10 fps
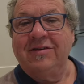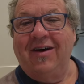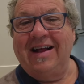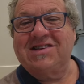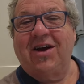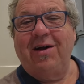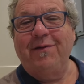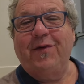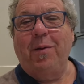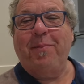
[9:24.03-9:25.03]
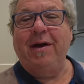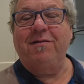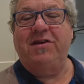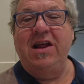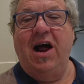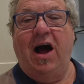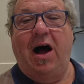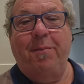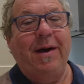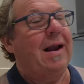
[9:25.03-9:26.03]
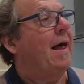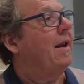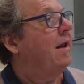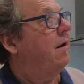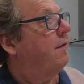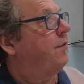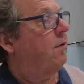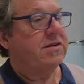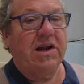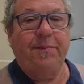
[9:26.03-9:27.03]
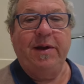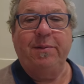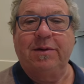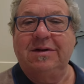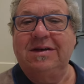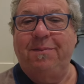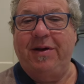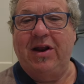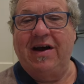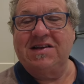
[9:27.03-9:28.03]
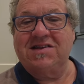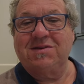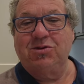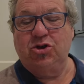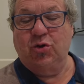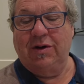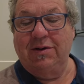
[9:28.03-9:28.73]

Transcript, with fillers: Right, time for a bit of dinner. A bit late than I thought it was going to be, but it'd be nice, I'm sure.